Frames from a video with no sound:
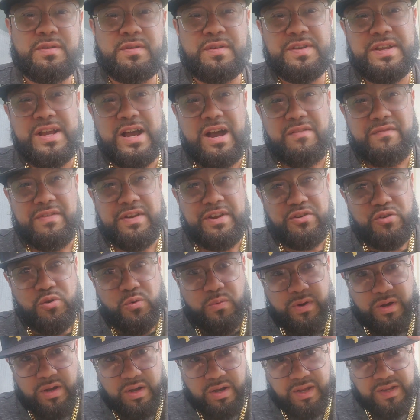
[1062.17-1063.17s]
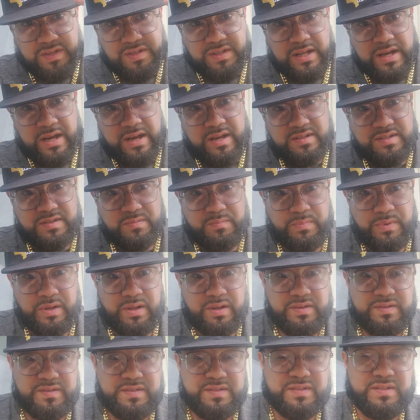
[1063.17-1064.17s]
Y'all already know what it is, Lions and Men.
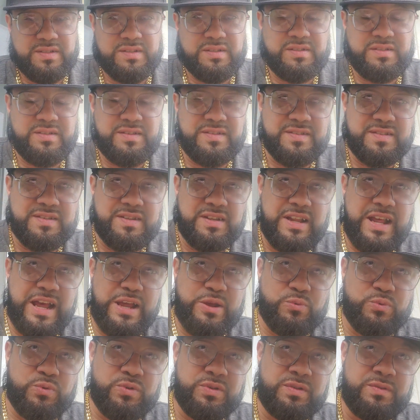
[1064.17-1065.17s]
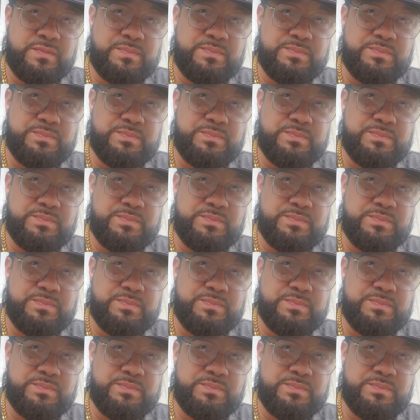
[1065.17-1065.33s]
This is a light one.